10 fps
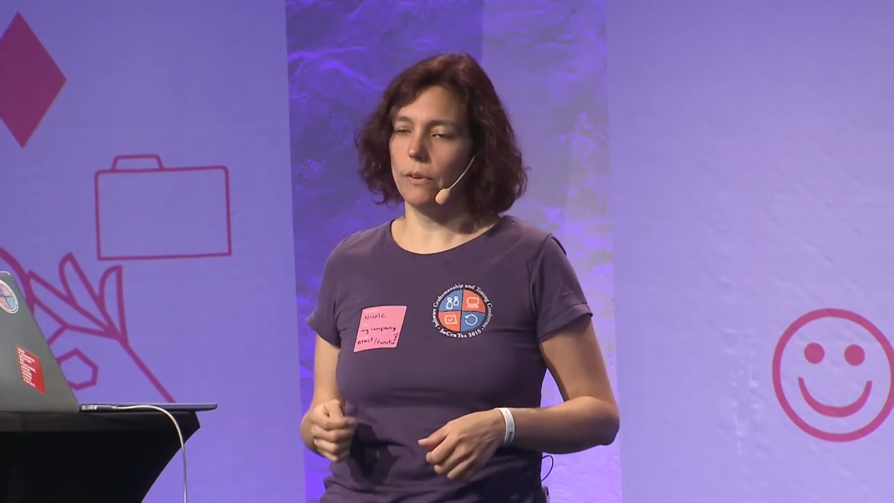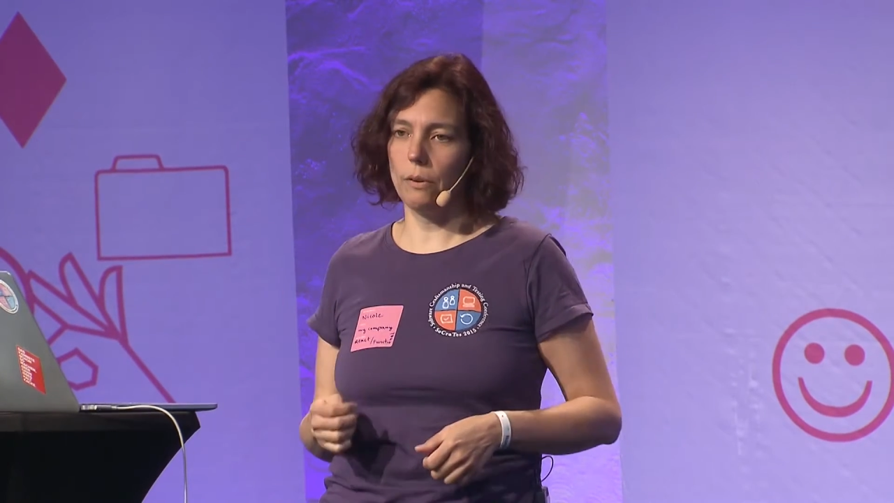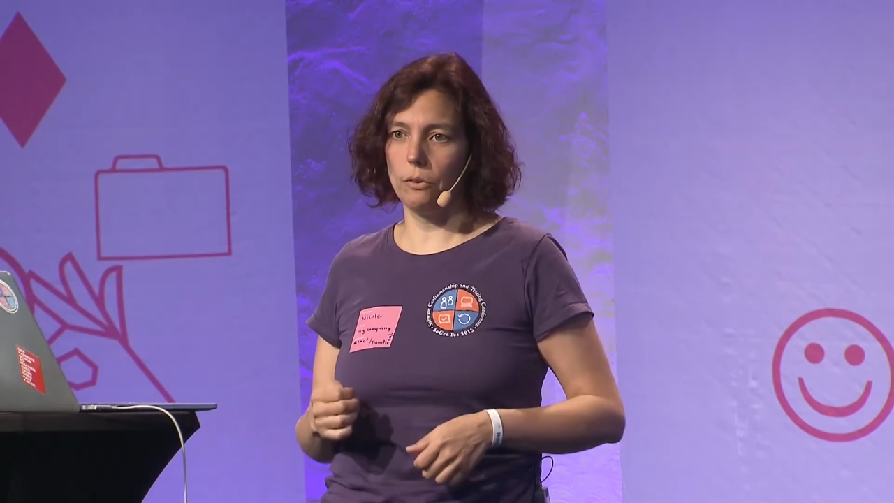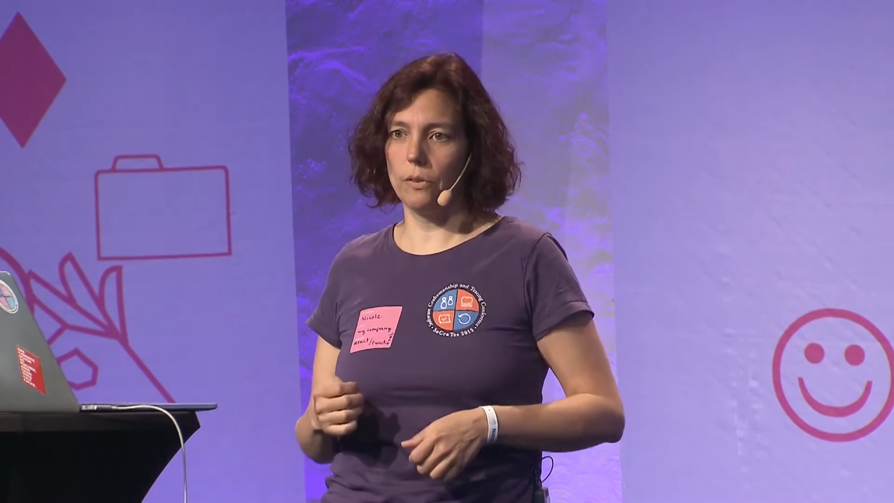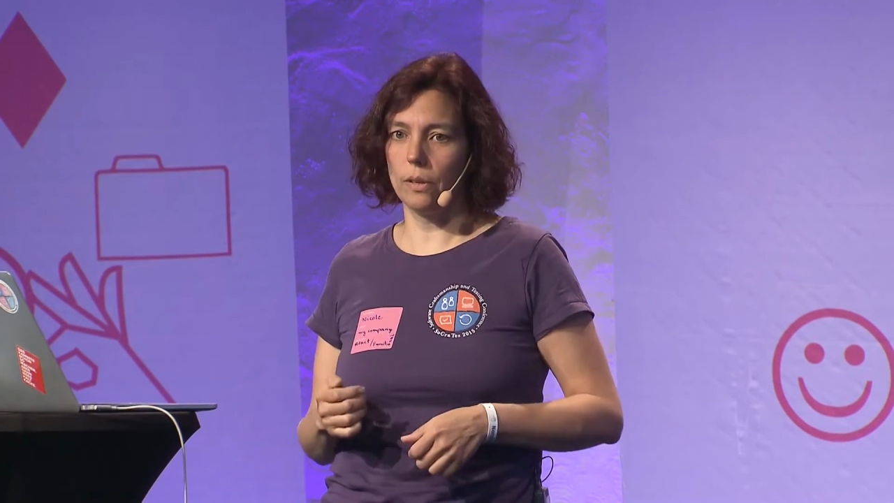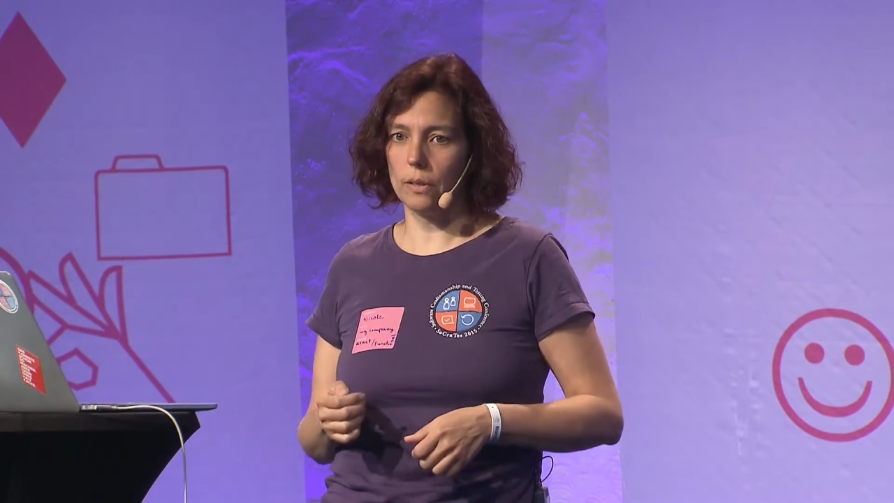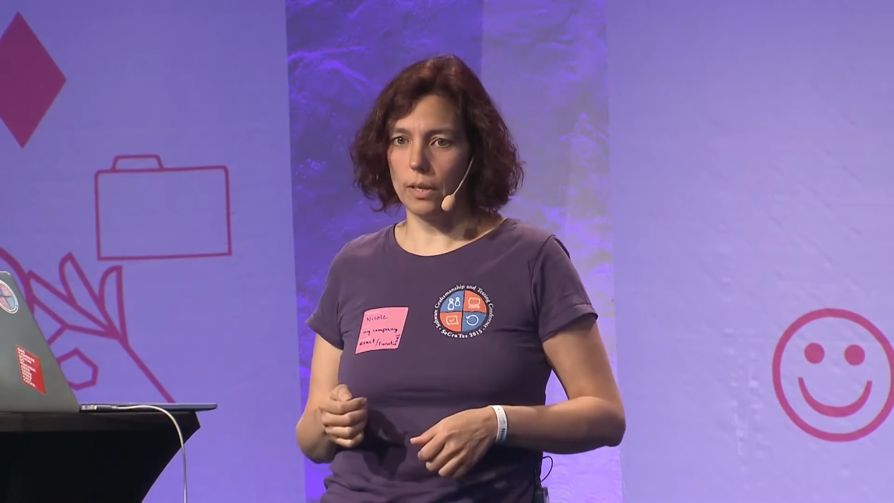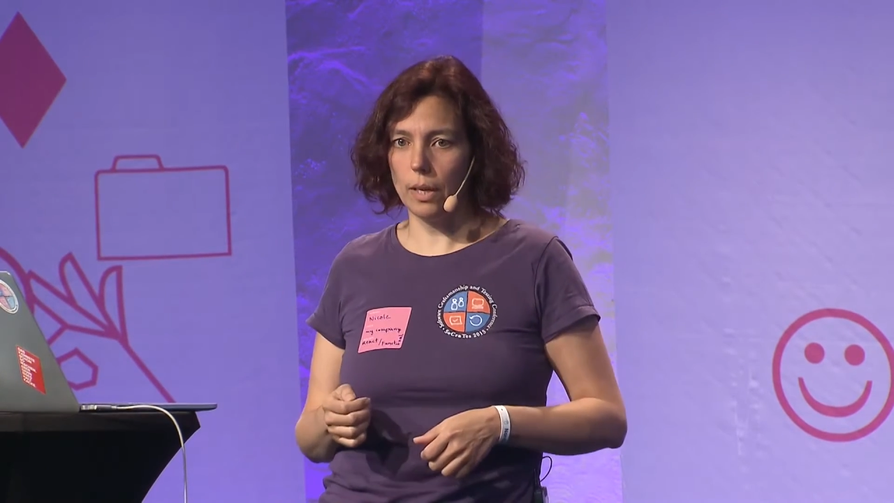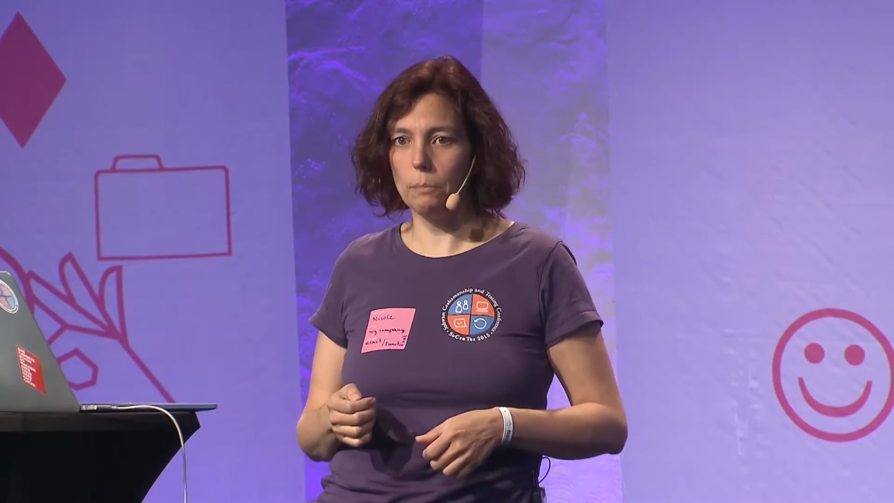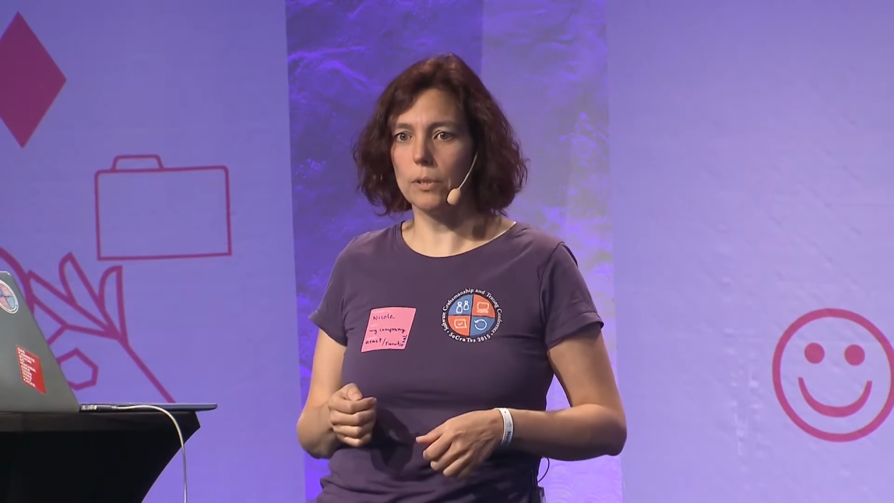everything that
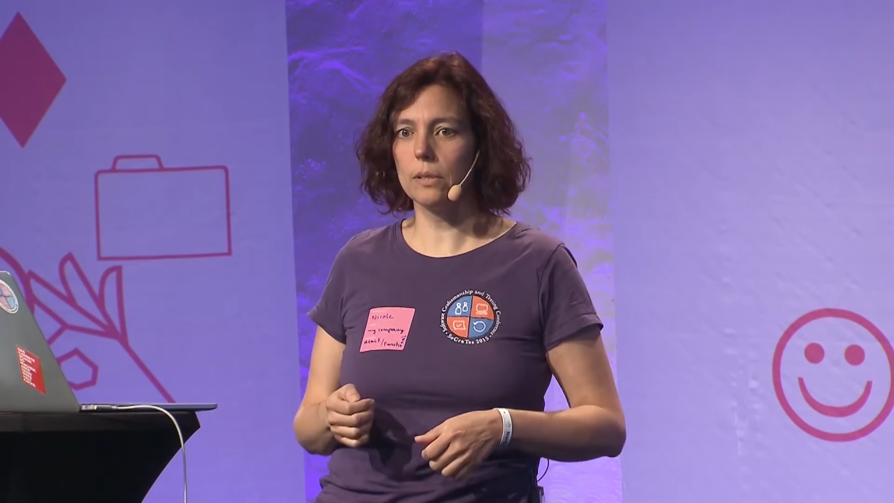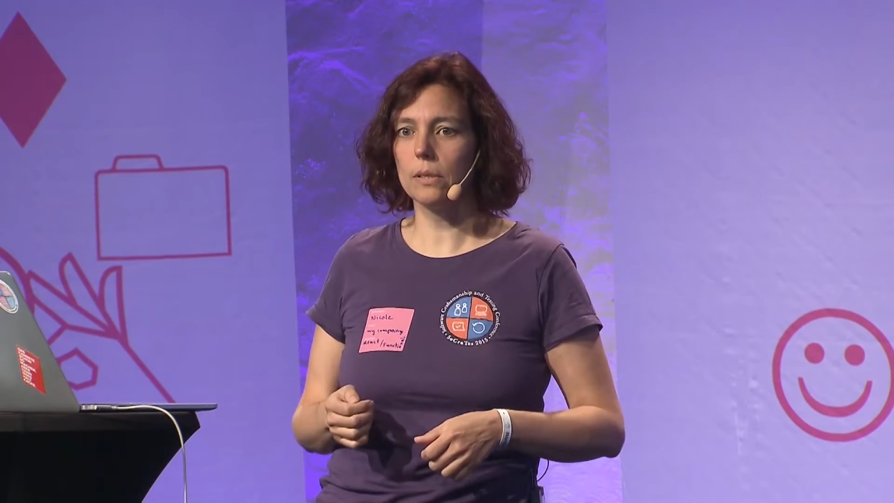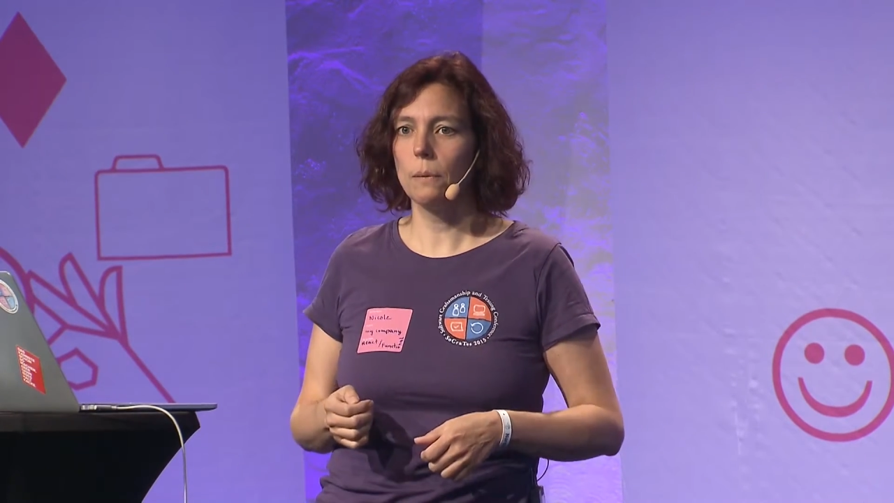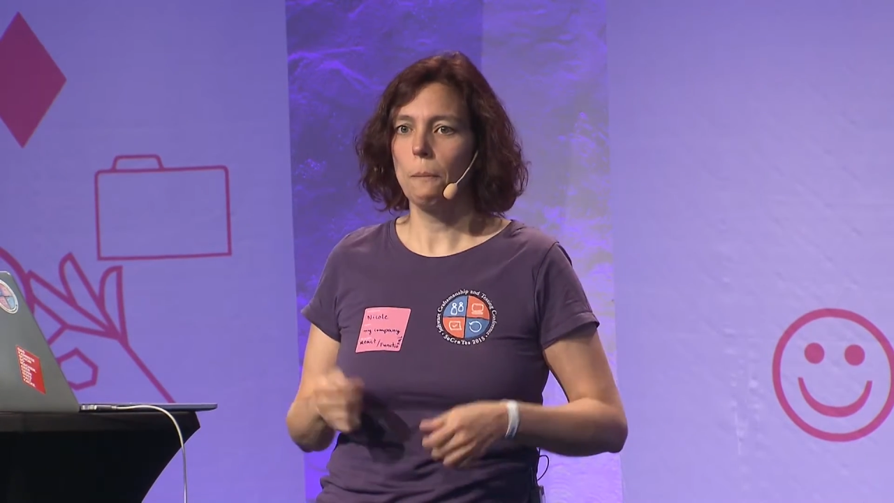happens,